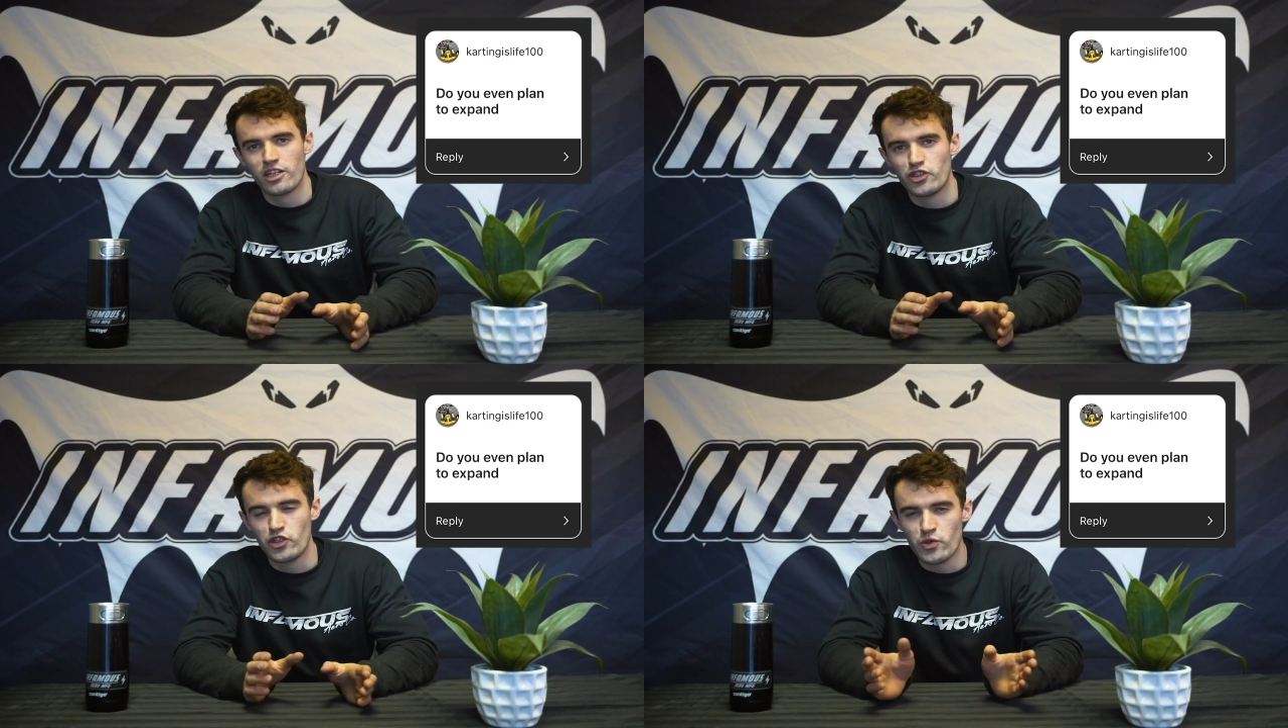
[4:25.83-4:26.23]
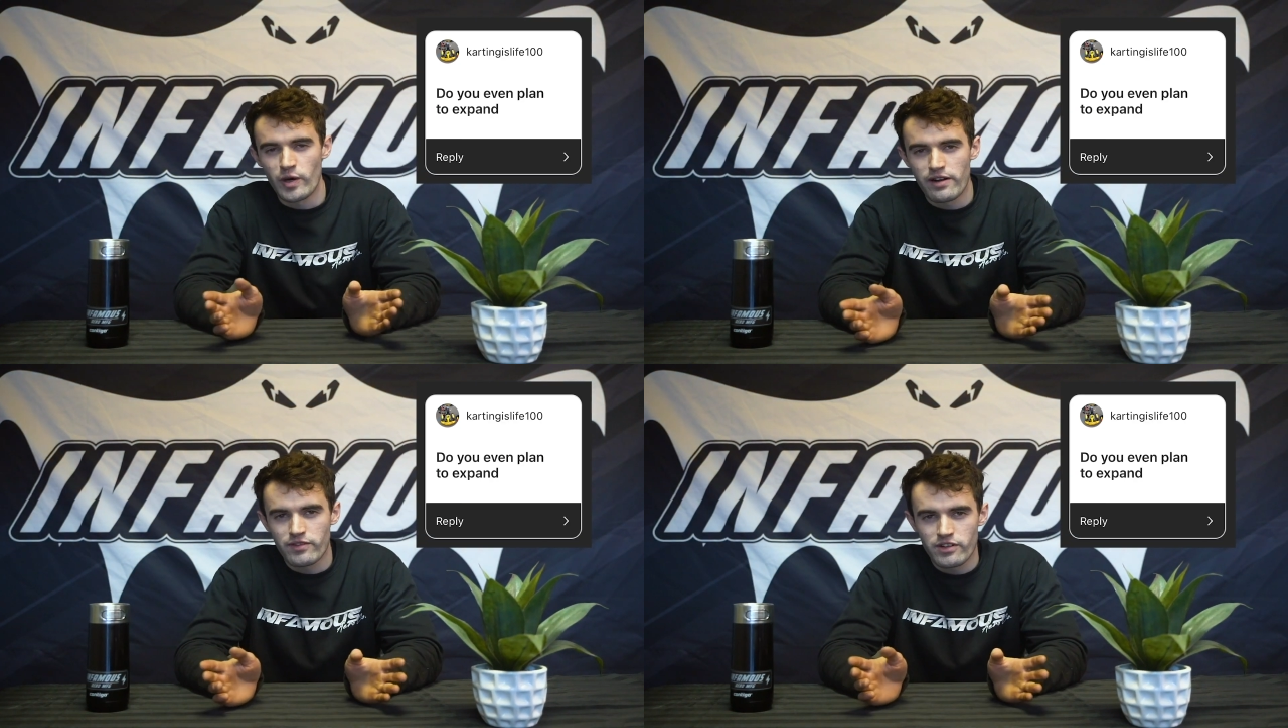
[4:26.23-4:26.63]
do you
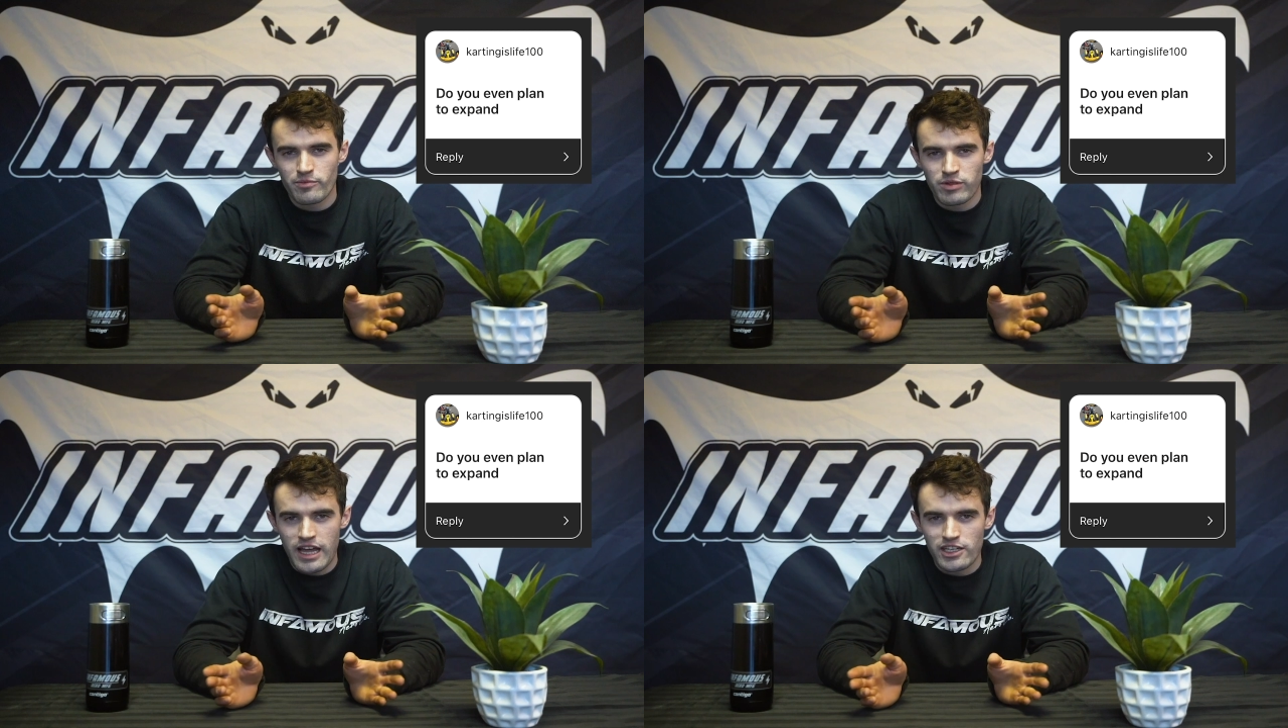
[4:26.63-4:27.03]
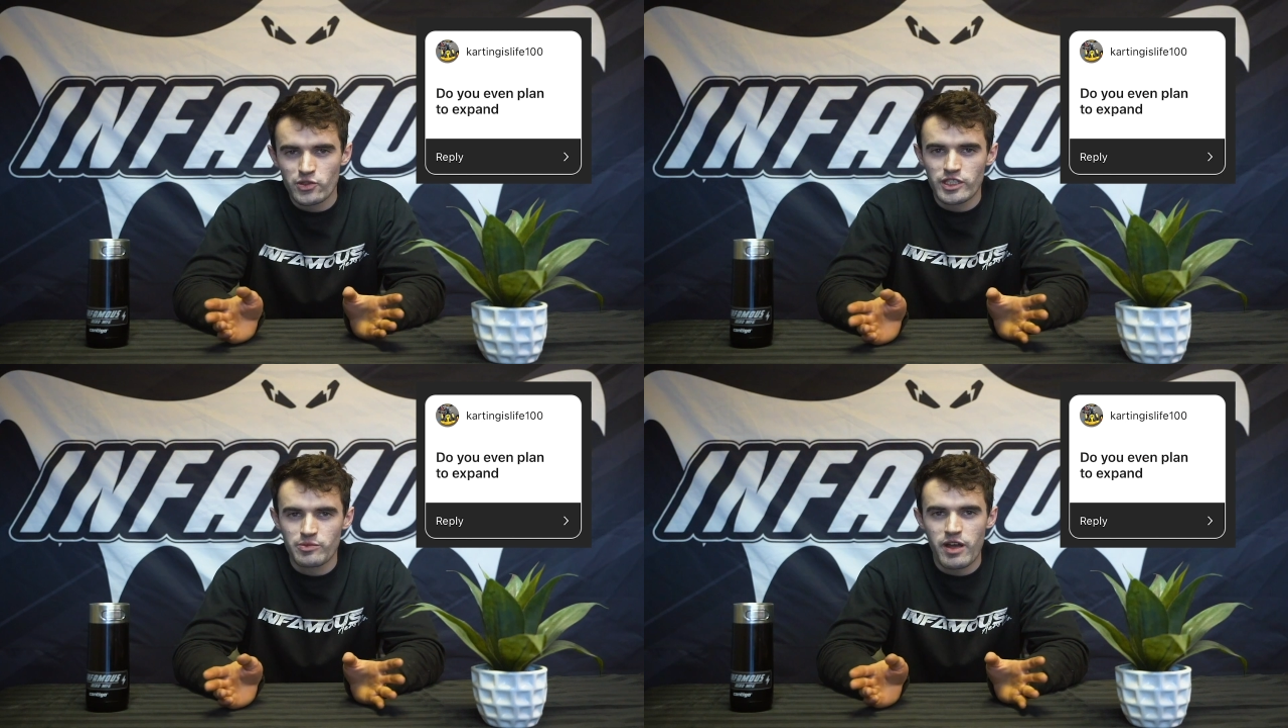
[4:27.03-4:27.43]
ever plan
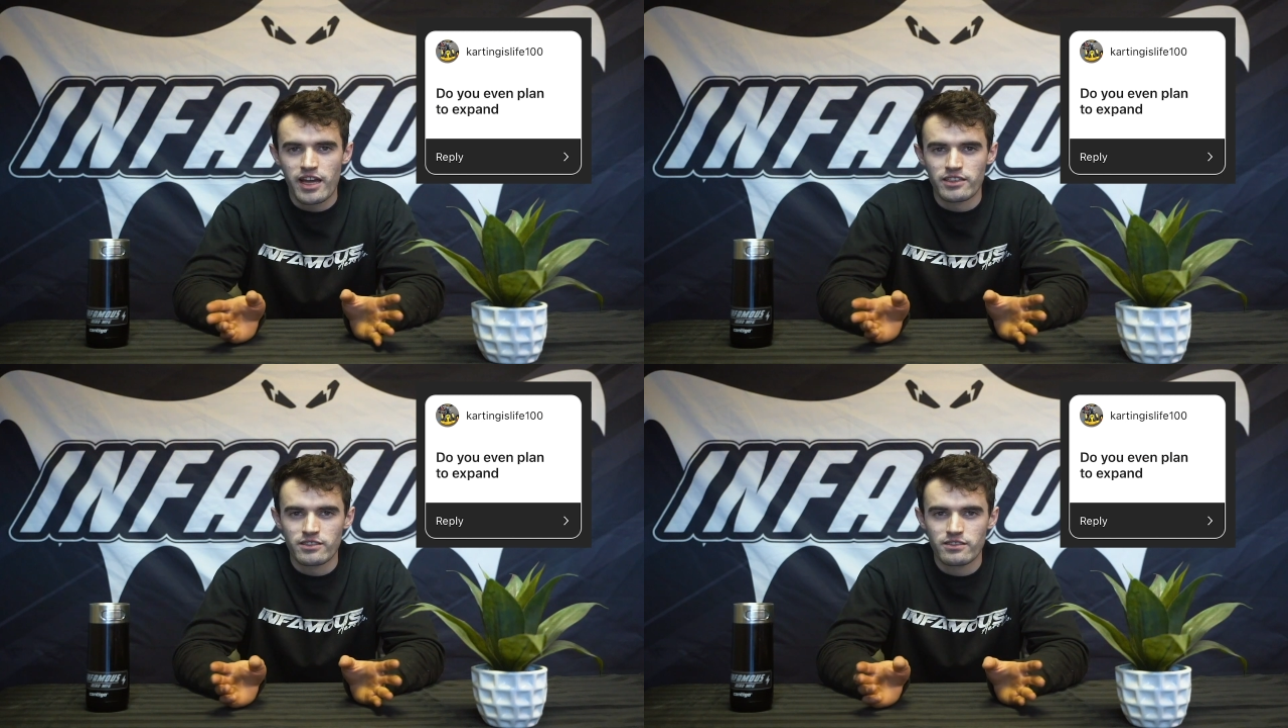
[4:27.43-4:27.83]
to expand?